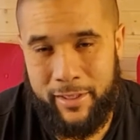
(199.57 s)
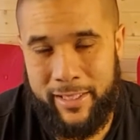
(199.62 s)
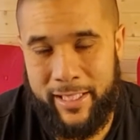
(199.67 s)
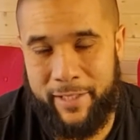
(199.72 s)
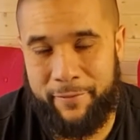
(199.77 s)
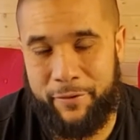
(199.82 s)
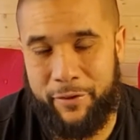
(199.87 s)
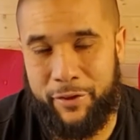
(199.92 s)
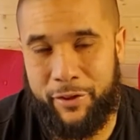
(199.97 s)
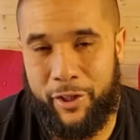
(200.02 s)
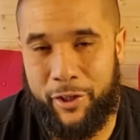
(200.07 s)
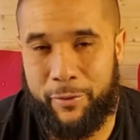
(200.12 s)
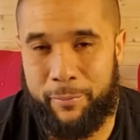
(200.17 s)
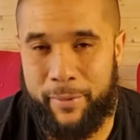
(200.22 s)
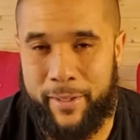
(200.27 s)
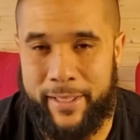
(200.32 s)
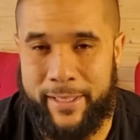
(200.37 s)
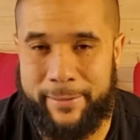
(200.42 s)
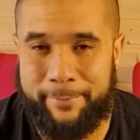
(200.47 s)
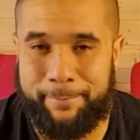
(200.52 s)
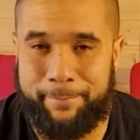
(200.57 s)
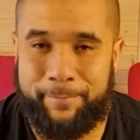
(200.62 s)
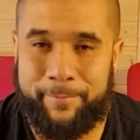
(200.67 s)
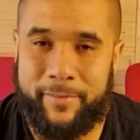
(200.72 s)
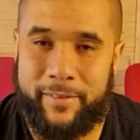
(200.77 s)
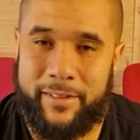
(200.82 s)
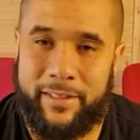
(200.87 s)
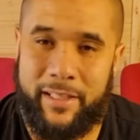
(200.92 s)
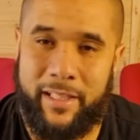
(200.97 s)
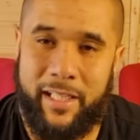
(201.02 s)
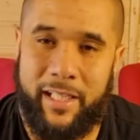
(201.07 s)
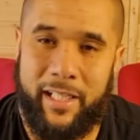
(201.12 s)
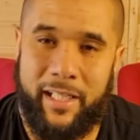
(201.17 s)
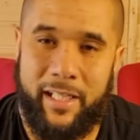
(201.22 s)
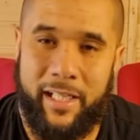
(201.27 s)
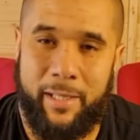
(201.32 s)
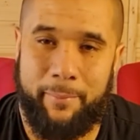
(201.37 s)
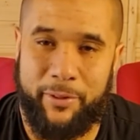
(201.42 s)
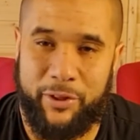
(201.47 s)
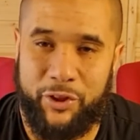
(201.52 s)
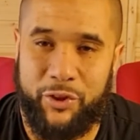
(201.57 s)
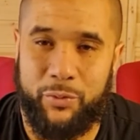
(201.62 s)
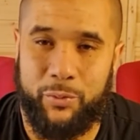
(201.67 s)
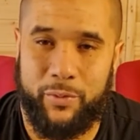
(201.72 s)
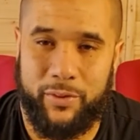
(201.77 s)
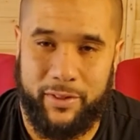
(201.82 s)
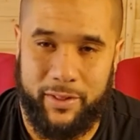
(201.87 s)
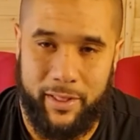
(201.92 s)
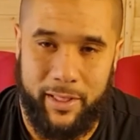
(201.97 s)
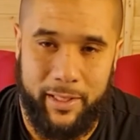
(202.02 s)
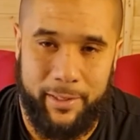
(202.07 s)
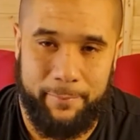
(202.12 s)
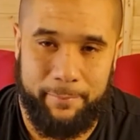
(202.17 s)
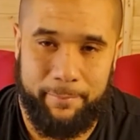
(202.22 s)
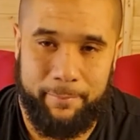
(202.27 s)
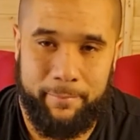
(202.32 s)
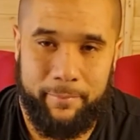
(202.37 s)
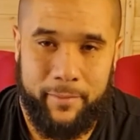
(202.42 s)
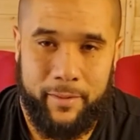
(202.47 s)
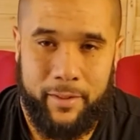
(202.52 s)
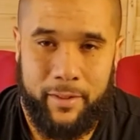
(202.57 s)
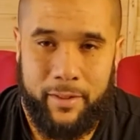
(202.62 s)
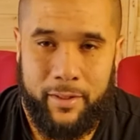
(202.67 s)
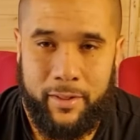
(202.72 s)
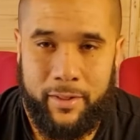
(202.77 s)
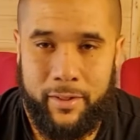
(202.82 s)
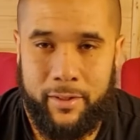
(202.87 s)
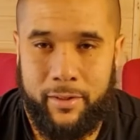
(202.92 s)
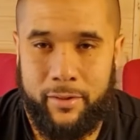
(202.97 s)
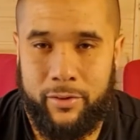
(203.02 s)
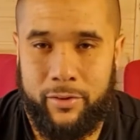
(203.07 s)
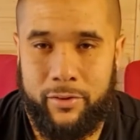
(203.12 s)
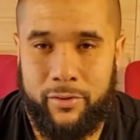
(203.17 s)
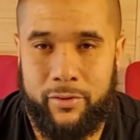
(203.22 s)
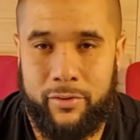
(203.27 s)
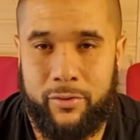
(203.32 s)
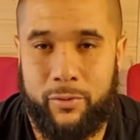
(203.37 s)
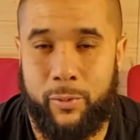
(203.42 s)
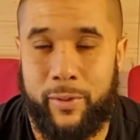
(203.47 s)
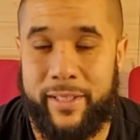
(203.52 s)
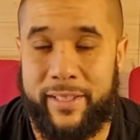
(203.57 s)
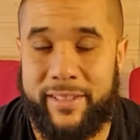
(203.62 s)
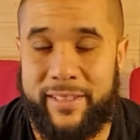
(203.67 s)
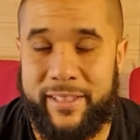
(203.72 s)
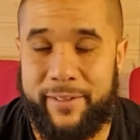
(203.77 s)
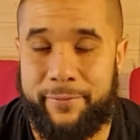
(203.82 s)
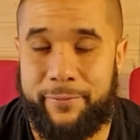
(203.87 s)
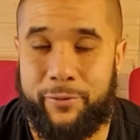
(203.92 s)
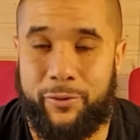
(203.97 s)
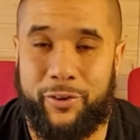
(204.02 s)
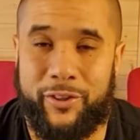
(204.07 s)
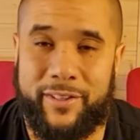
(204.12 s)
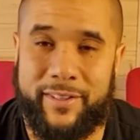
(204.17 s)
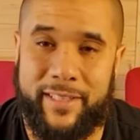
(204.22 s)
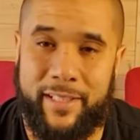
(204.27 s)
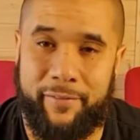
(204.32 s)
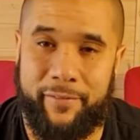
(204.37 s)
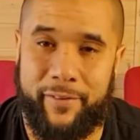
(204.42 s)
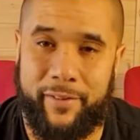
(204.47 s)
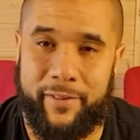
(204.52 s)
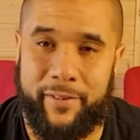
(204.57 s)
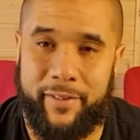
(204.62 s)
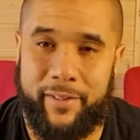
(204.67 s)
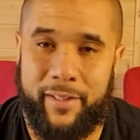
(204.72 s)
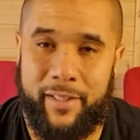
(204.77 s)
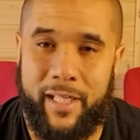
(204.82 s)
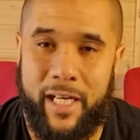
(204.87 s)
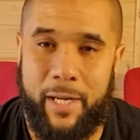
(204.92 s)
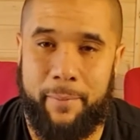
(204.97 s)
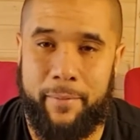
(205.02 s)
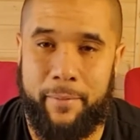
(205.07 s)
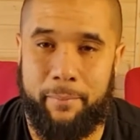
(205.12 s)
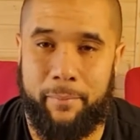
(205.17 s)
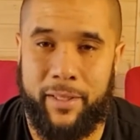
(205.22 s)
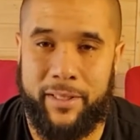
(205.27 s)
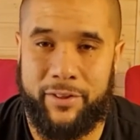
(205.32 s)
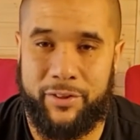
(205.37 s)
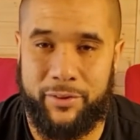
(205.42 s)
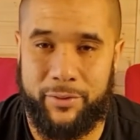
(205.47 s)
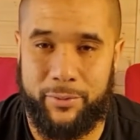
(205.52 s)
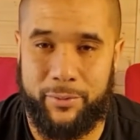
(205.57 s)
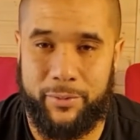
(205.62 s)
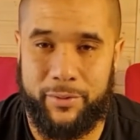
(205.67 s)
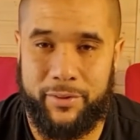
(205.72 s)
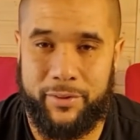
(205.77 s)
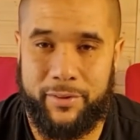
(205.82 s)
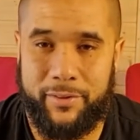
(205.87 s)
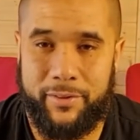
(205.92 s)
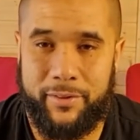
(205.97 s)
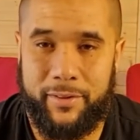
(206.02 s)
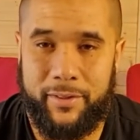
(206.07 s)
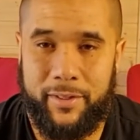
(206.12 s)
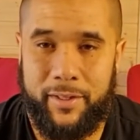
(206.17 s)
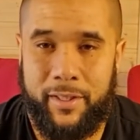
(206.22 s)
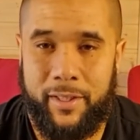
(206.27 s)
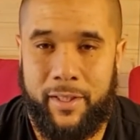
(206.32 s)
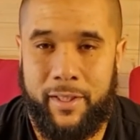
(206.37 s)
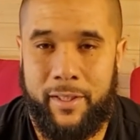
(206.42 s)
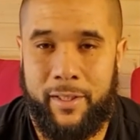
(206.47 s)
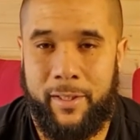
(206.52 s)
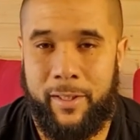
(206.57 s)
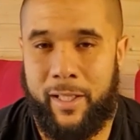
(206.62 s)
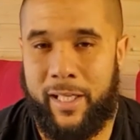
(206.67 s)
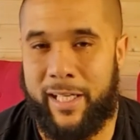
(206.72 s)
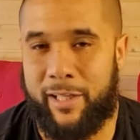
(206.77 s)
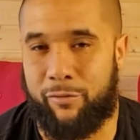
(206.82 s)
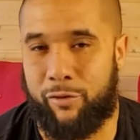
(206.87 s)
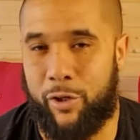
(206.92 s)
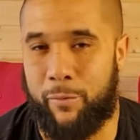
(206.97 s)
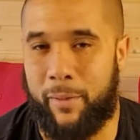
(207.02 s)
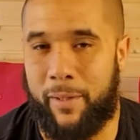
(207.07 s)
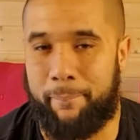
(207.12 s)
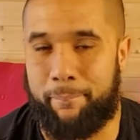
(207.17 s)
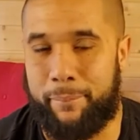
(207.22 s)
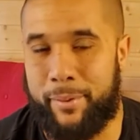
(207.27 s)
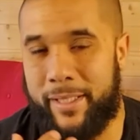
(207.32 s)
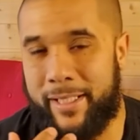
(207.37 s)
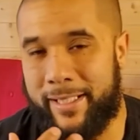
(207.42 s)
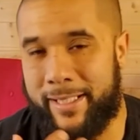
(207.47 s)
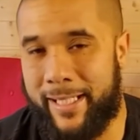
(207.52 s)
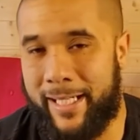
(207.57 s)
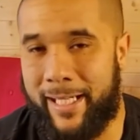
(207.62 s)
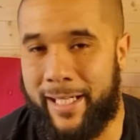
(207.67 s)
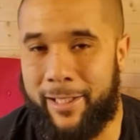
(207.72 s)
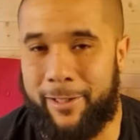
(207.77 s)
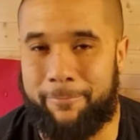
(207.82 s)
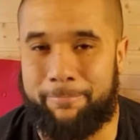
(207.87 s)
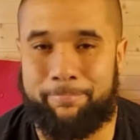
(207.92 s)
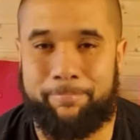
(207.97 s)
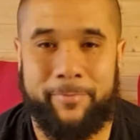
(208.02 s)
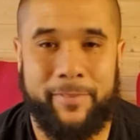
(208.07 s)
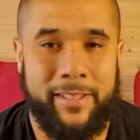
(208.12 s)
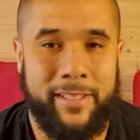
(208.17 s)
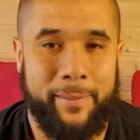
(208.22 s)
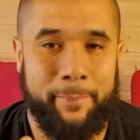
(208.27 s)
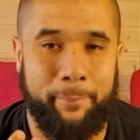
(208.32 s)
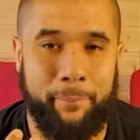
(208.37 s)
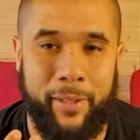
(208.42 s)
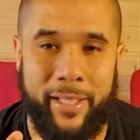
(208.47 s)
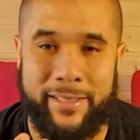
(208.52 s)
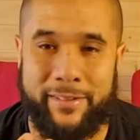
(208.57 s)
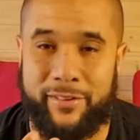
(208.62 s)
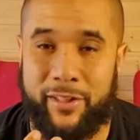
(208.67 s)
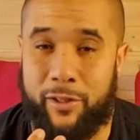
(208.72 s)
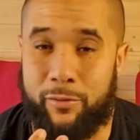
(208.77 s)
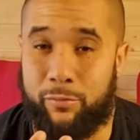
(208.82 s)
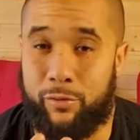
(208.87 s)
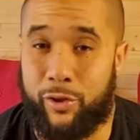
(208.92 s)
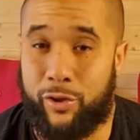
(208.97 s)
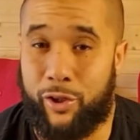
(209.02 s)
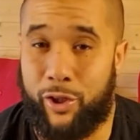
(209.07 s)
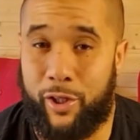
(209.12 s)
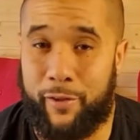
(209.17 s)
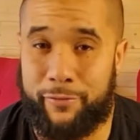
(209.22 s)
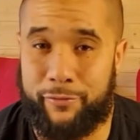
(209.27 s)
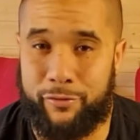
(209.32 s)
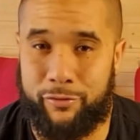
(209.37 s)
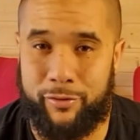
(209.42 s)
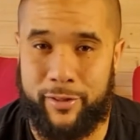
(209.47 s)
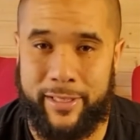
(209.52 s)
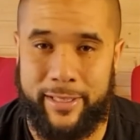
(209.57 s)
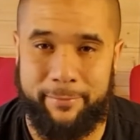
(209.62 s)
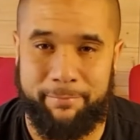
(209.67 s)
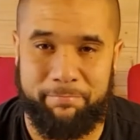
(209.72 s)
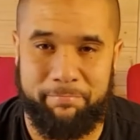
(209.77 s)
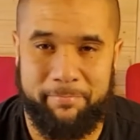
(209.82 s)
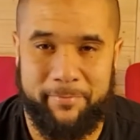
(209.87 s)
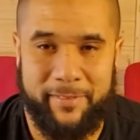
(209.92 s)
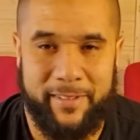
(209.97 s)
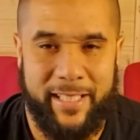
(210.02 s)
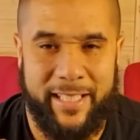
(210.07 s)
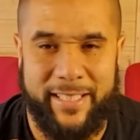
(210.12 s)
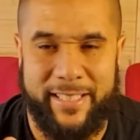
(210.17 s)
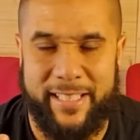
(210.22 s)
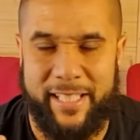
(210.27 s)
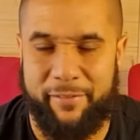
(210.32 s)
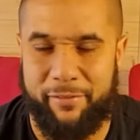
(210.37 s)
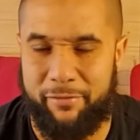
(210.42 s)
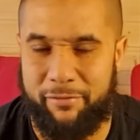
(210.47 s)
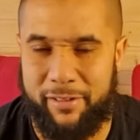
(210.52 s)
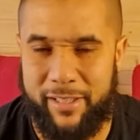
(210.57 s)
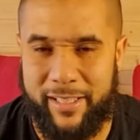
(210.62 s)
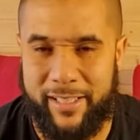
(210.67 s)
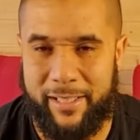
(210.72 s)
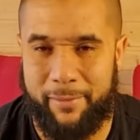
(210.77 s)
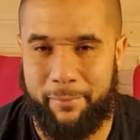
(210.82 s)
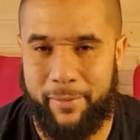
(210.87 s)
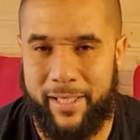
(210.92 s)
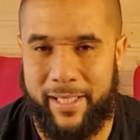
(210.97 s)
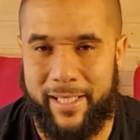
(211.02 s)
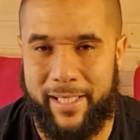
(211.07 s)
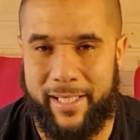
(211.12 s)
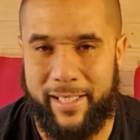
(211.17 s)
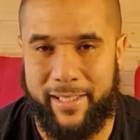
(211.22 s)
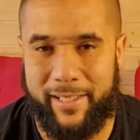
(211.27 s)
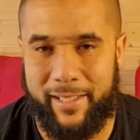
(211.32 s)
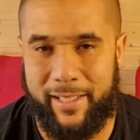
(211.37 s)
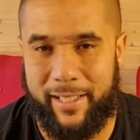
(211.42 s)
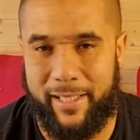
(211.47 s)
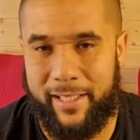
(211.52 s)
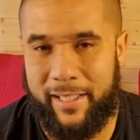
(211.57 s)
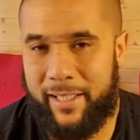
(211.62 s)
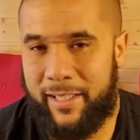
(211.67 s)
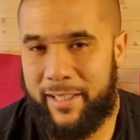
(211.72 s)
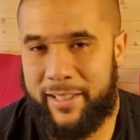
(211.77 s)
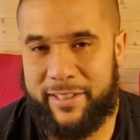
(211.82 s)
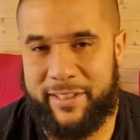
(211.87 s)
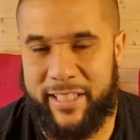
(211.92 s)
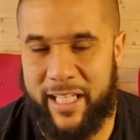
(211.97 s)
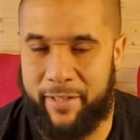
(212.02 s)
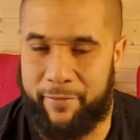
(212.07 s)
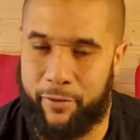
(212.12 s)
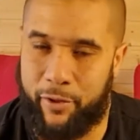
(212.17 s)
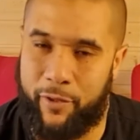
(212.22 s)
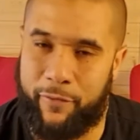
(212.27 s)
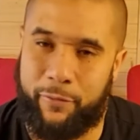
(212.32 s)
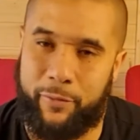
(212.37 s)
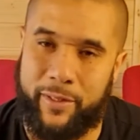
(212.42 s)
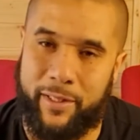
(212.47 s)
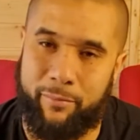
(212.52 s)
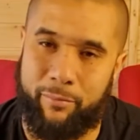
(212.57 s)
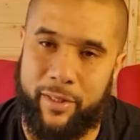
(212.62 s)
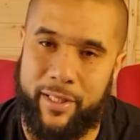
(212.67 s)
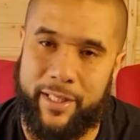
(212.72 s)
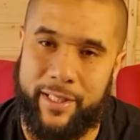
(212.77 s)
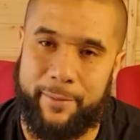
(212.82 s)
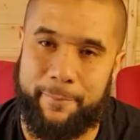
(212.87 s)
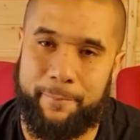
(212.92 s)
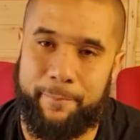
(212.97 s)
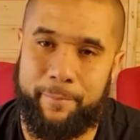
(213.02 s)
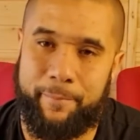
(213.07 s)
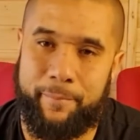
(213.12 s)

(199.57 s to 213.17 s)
If you know me, I'm a shorts guy. 24/7, I'm in my shorts. I grow my beard out, but I don't look after it. I never really get my hair cut, shave it off when I'm ready.